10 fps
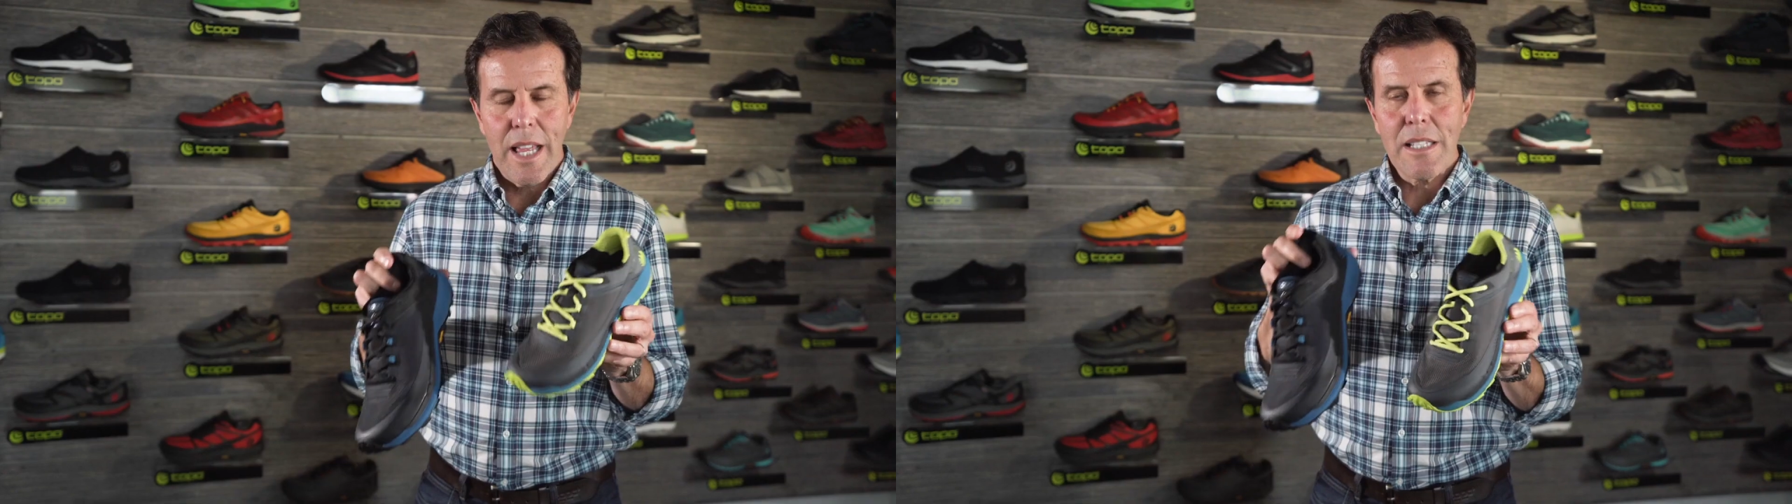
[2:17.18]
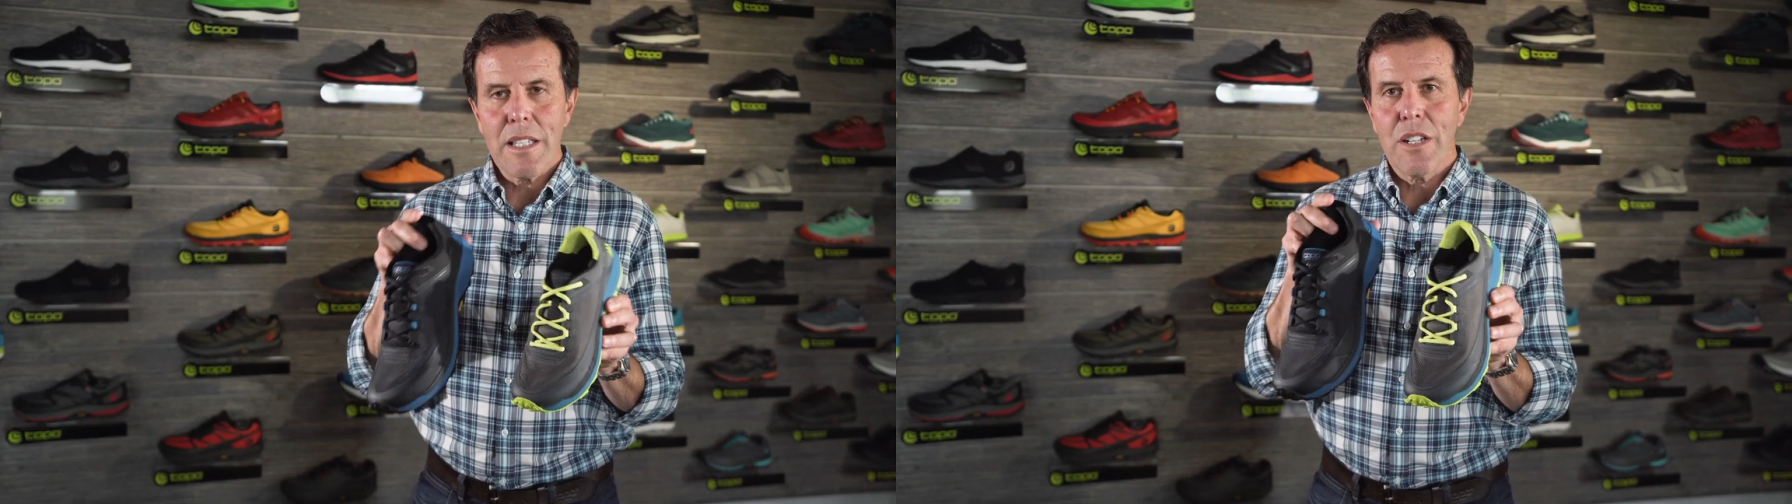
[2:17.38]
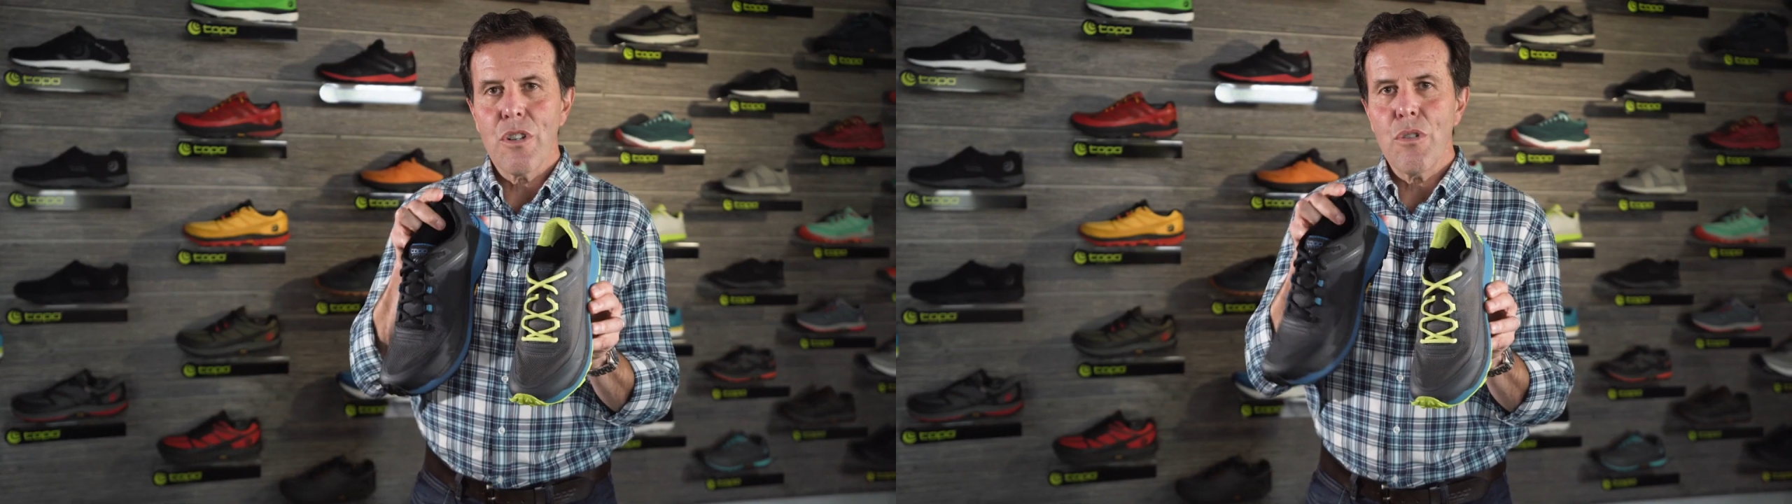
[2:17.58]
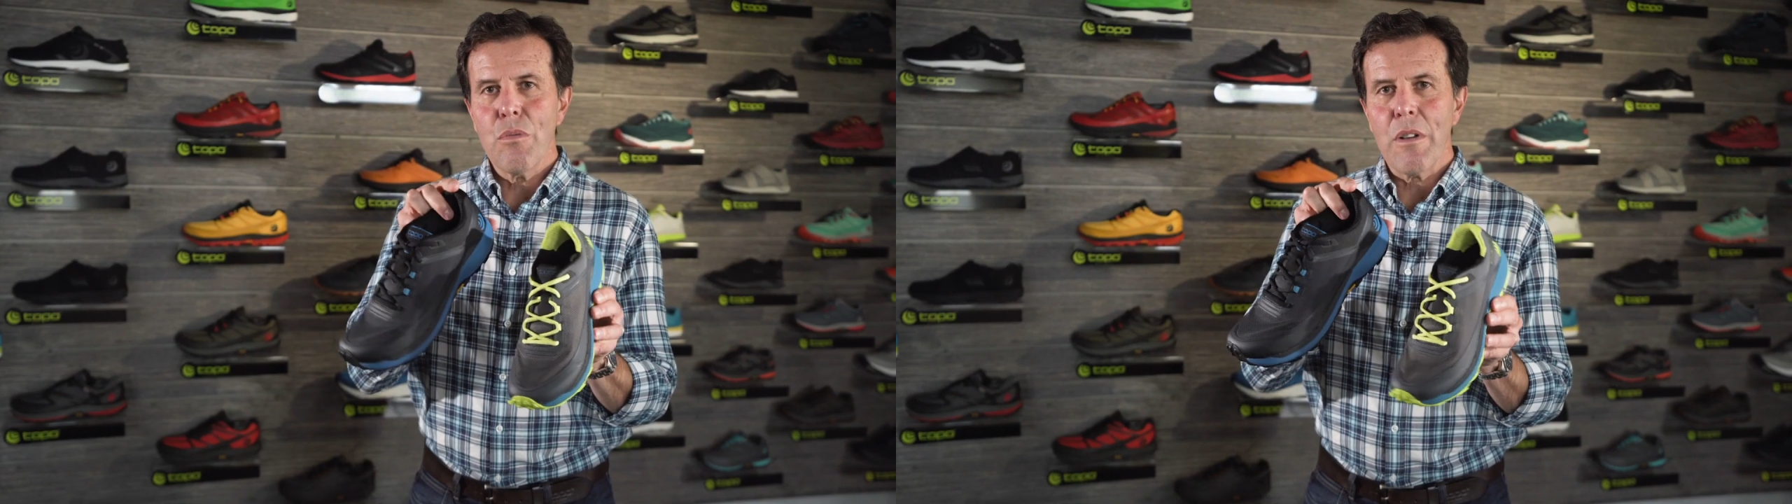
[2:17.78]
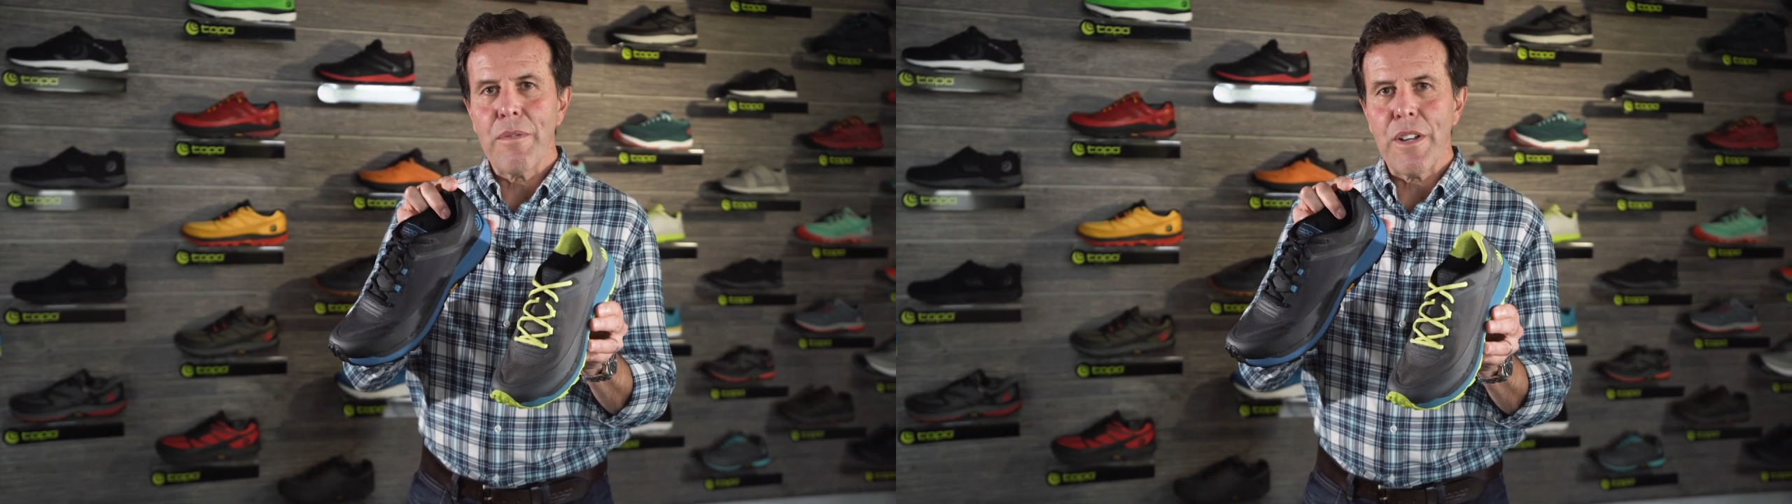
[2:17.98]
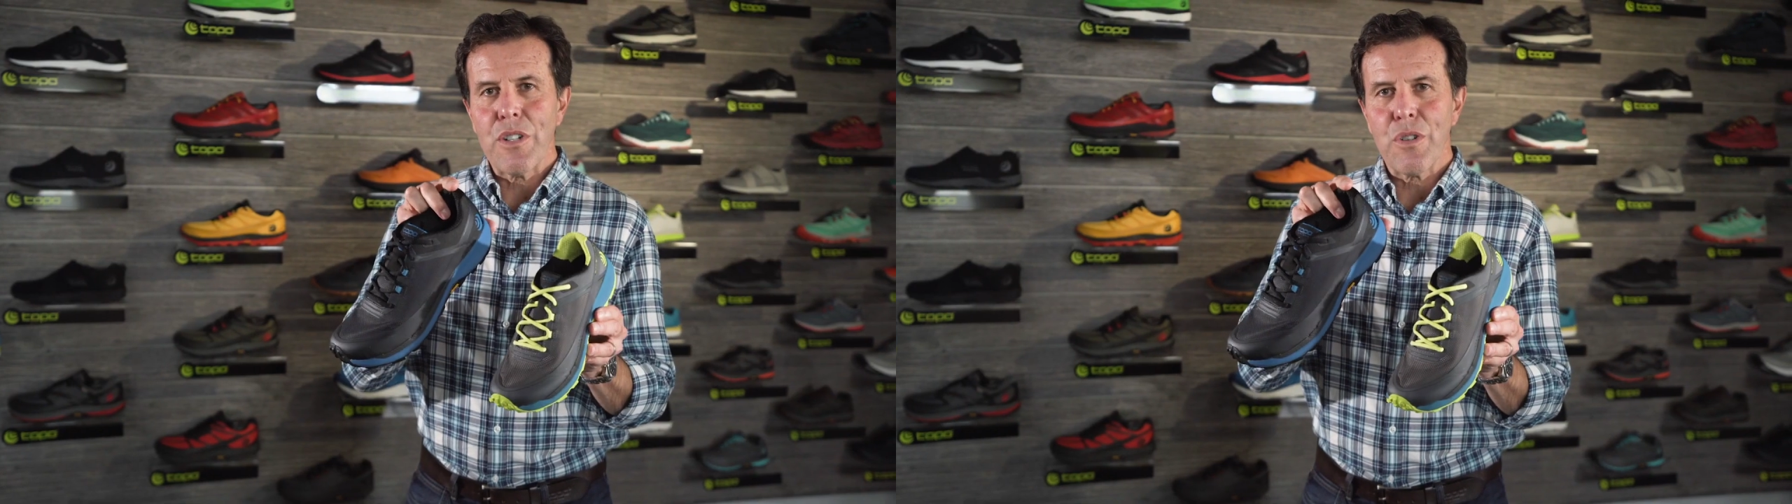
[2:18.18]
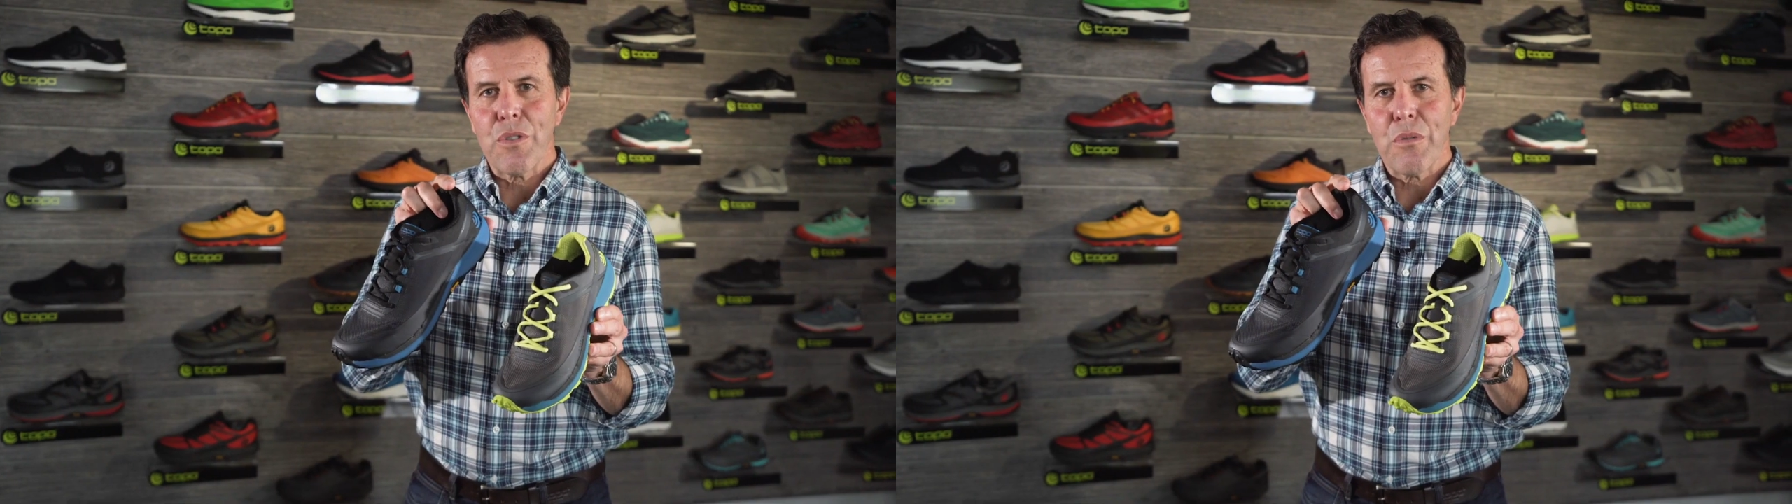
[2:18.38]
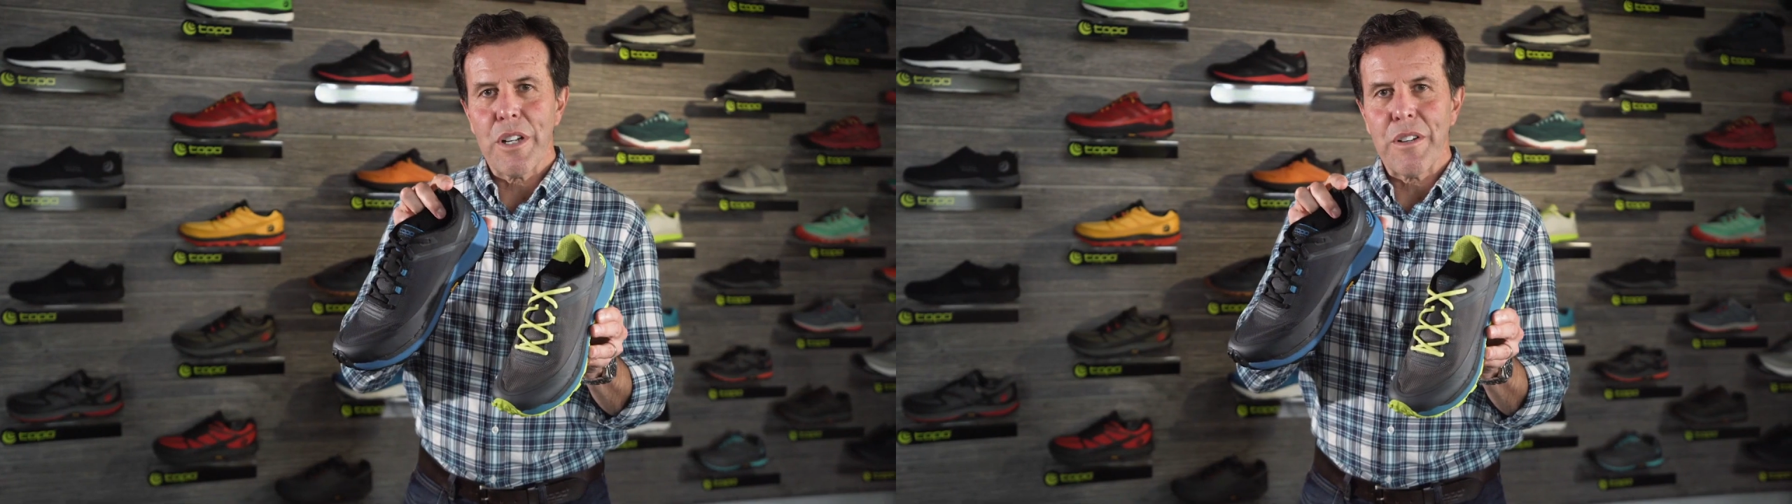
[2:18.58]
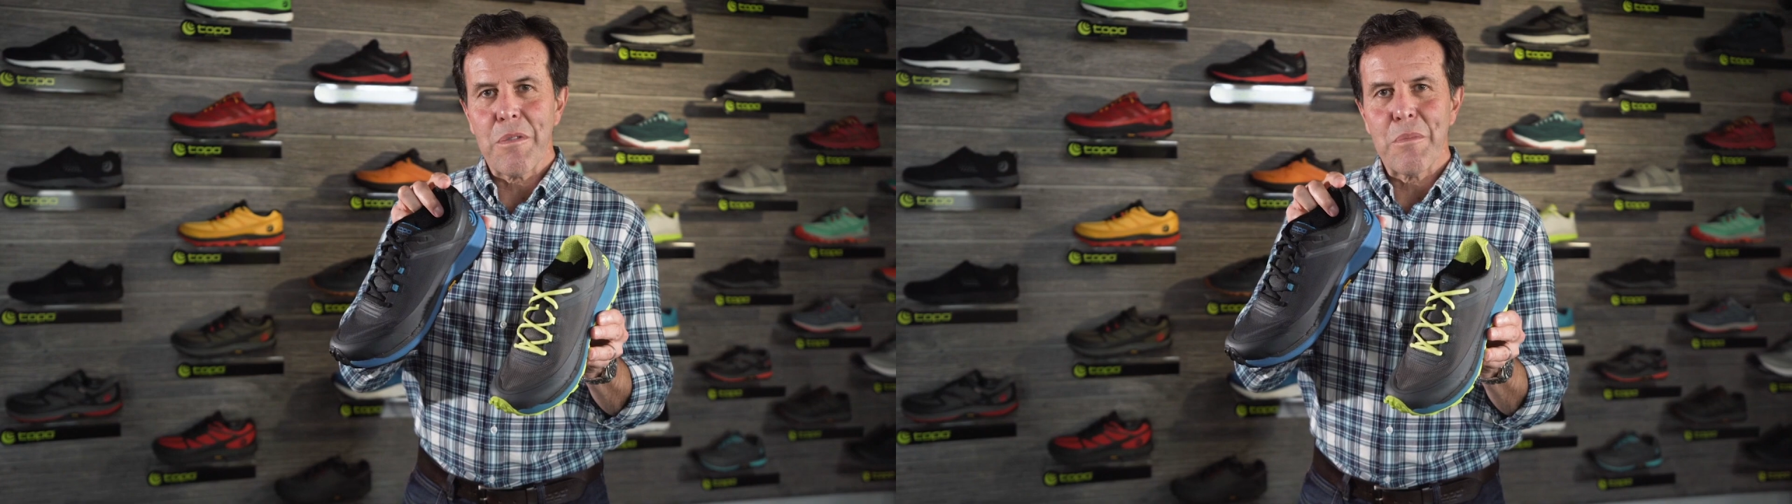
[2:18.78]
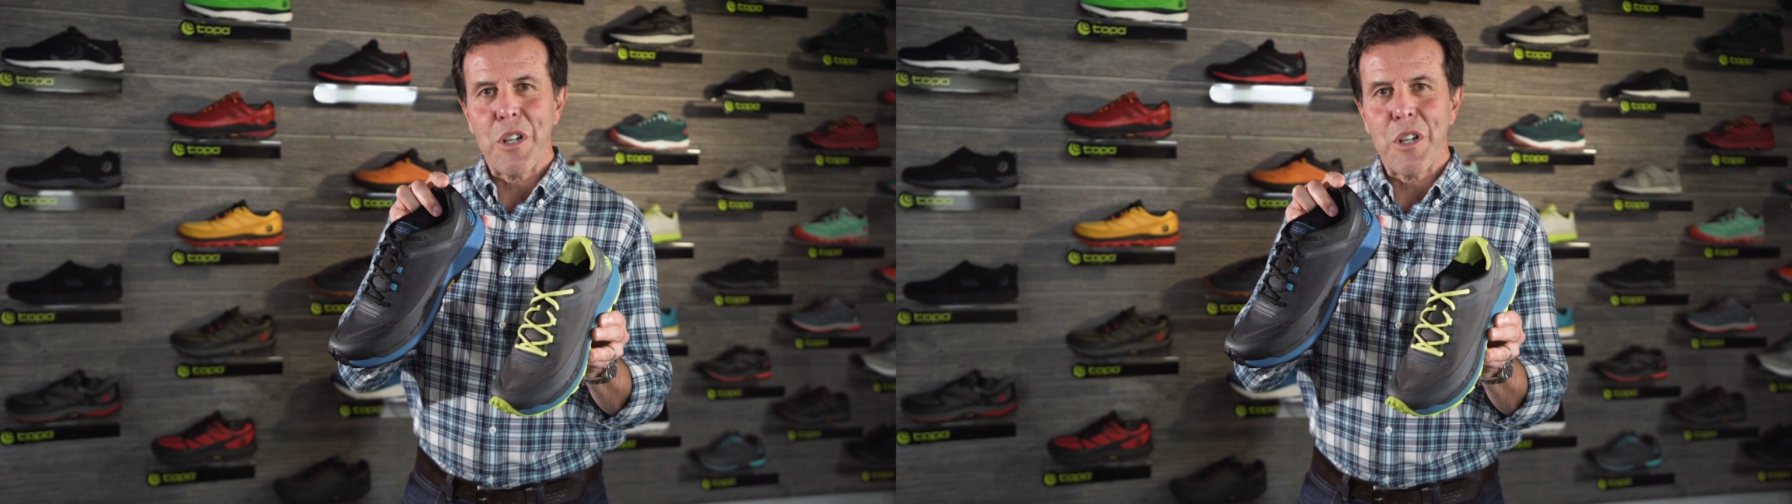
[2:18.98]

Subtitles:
that's the new Runventure 3 from